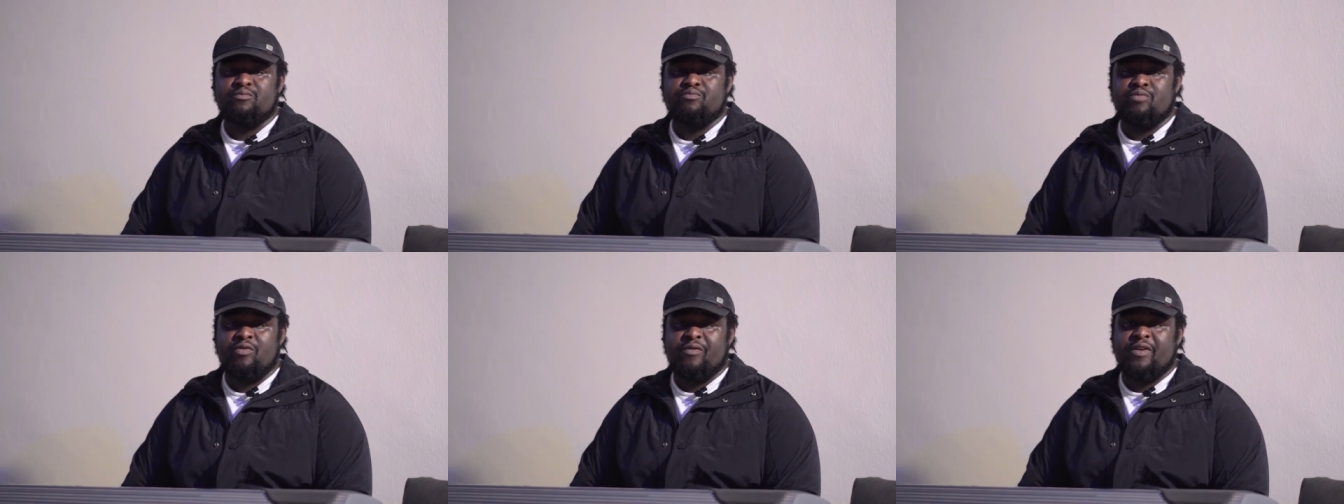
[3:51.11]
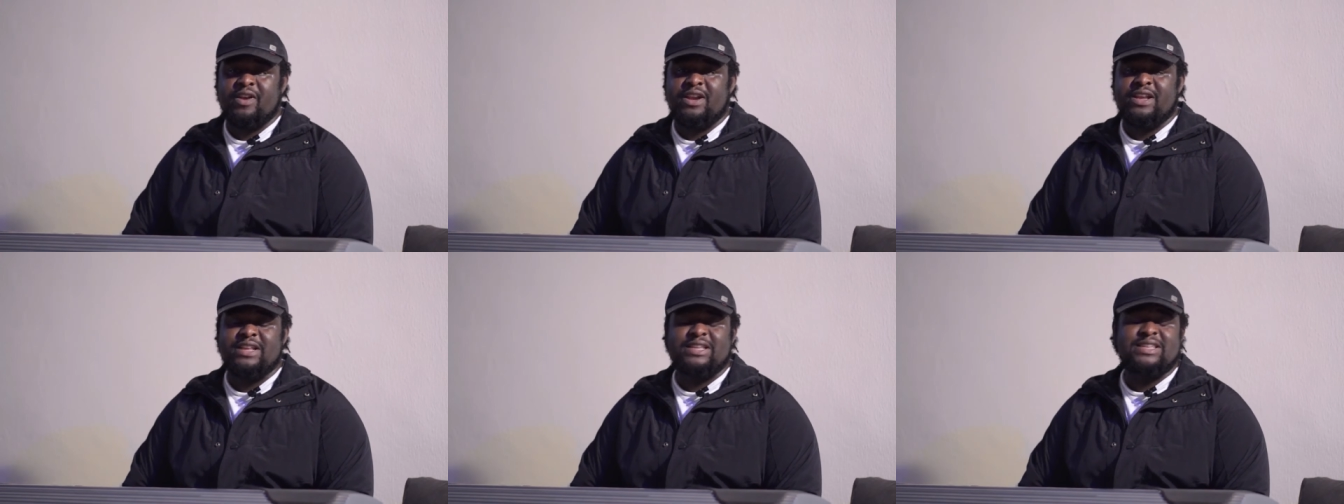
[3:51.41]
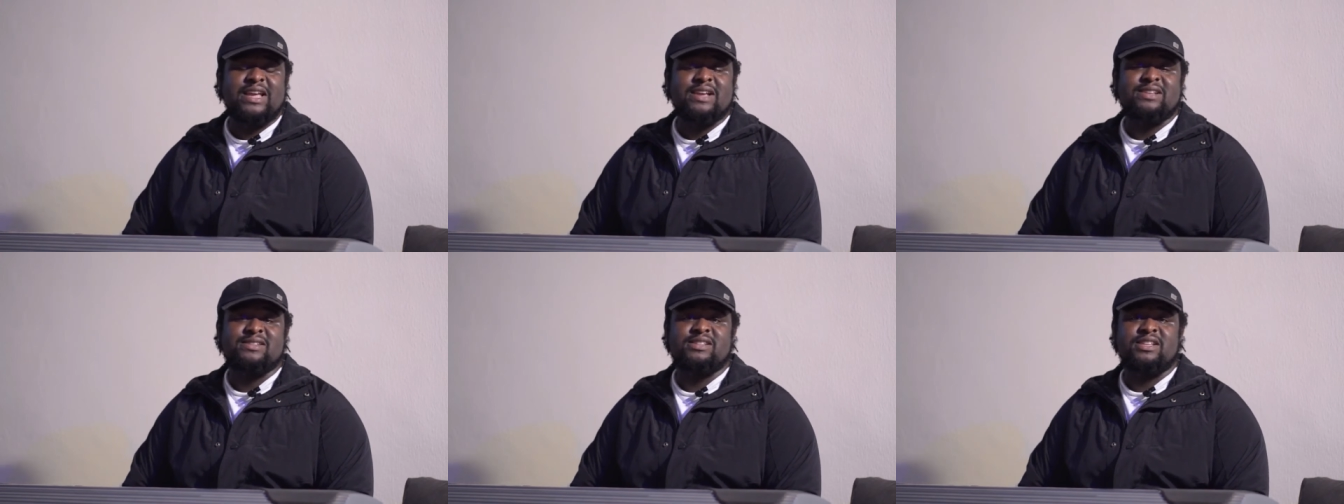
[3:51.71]
prophetic
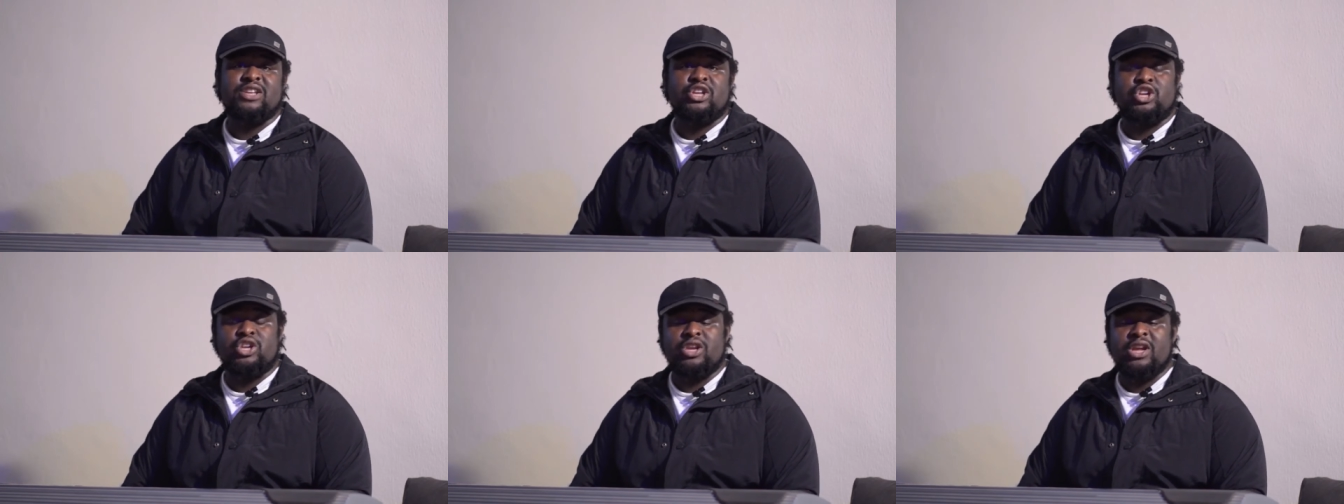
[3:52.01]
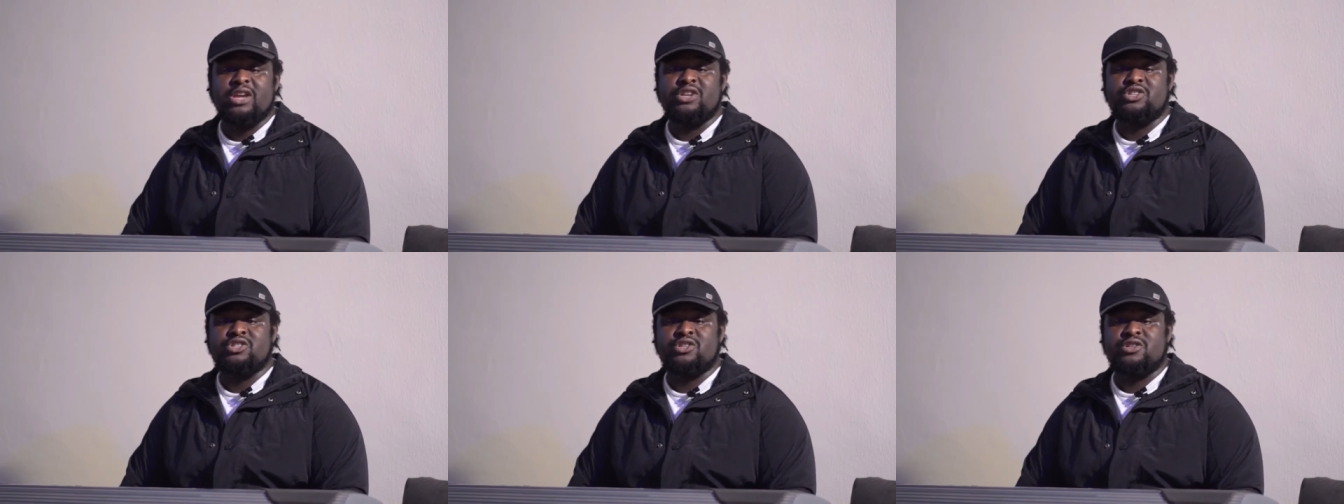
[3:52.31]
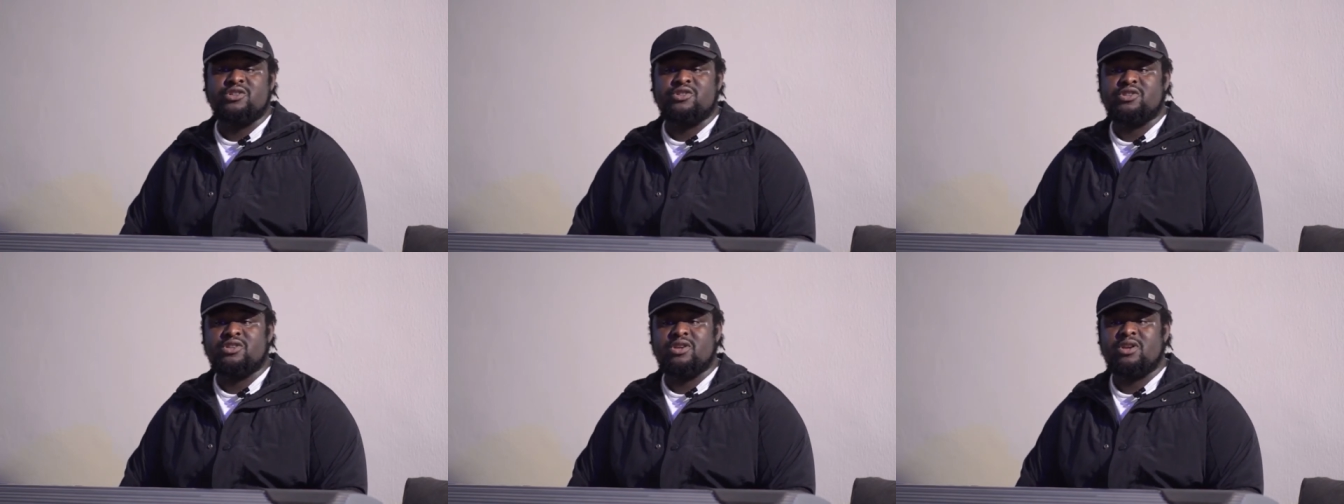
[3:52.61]
destiny in
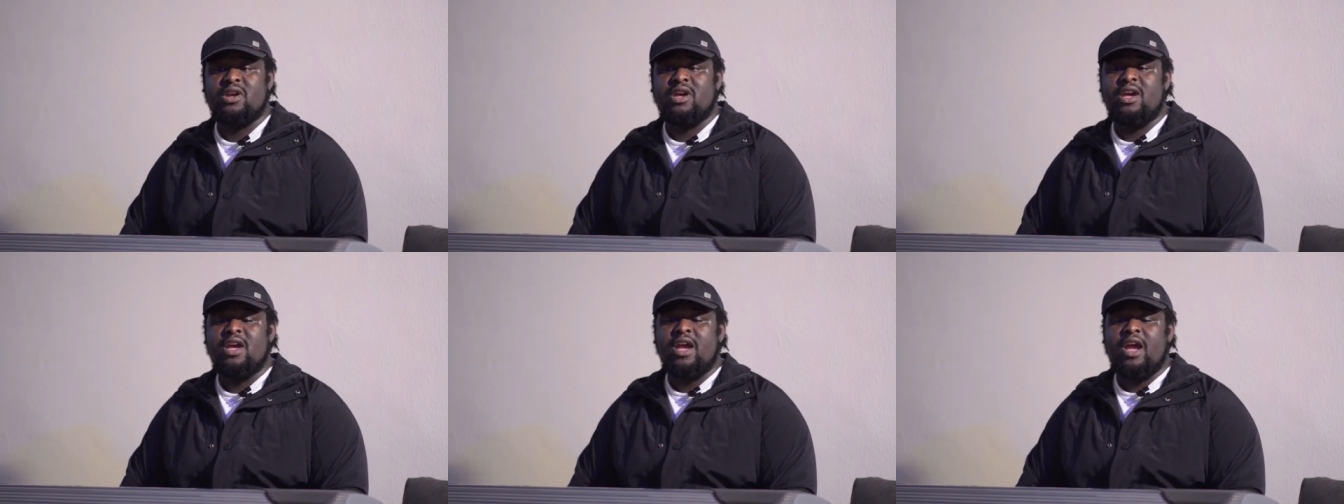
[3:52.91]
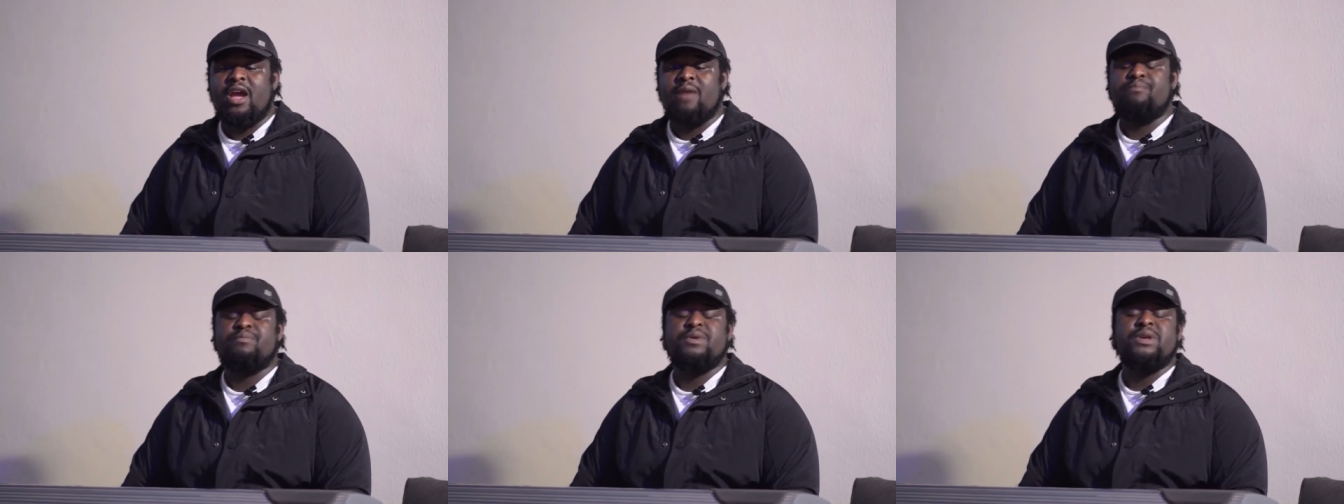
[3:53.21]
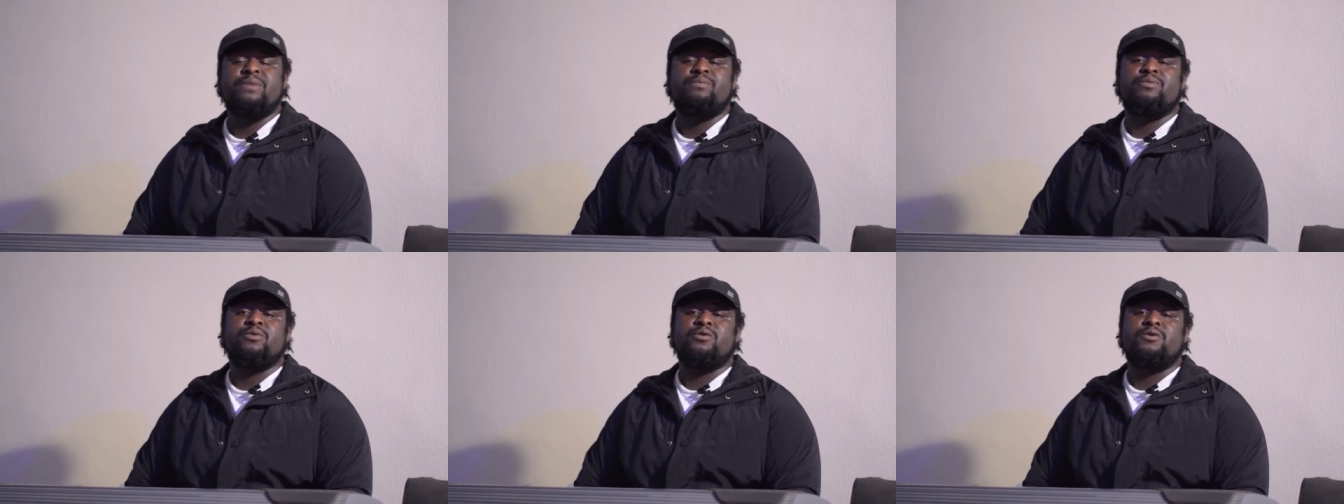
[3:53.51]
nations and
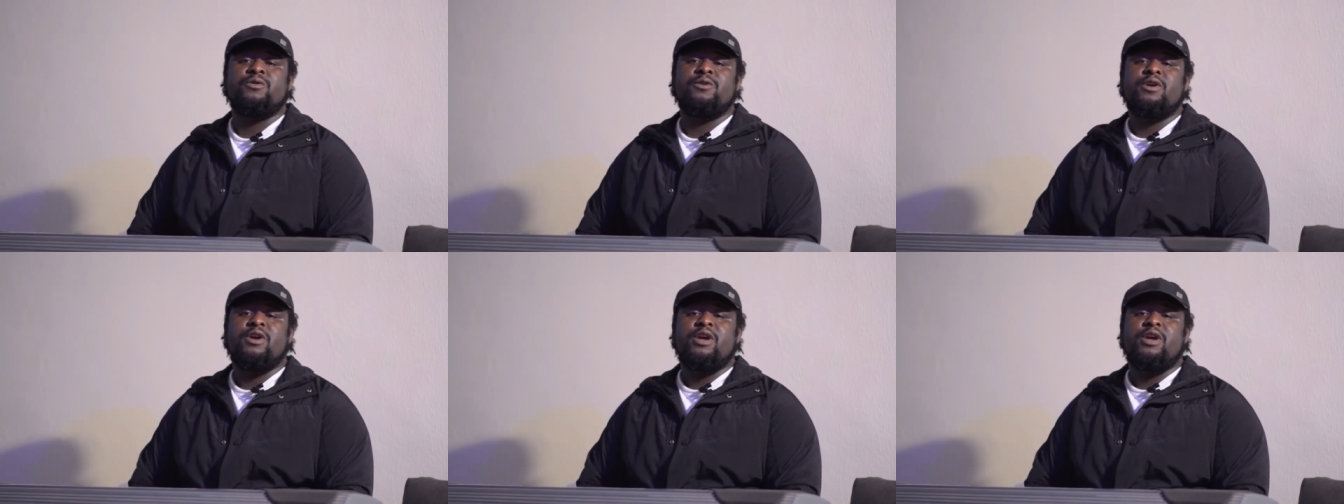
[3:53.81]
people.